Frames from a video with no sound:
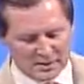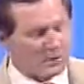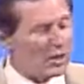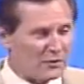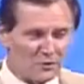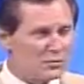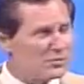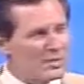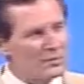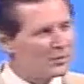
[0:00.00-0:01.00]
and
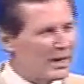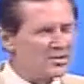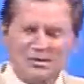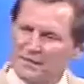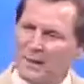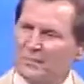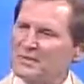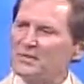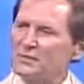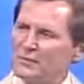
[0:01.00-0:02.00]
are there two separate
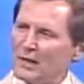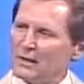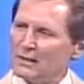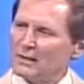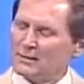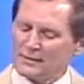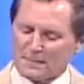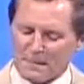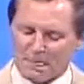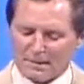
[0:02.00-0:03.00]
batches of puppies that you've
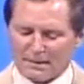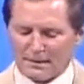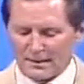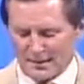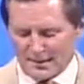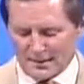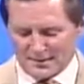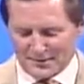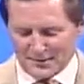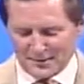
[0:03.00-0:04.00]
had?"
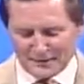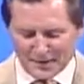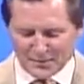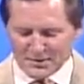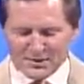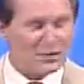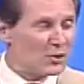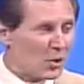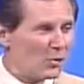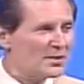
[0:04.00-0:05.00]
And the
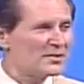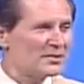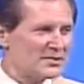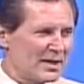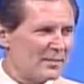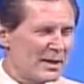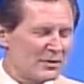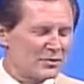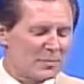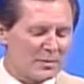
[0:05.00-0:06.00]
farmer said, "No, it's
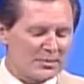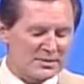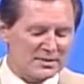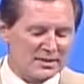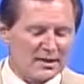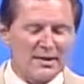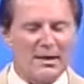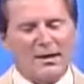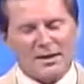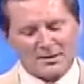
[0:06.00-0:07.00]
the same batch of
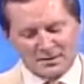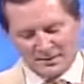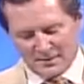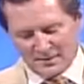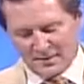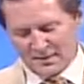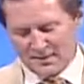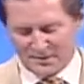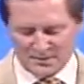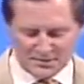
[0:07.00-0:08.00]
puppies."
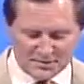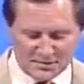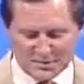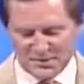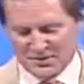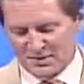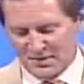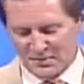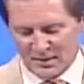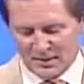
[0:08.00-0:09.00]
And so the
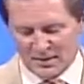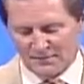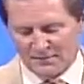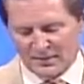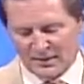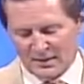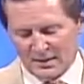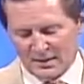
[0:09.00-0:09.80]
person says, "Well,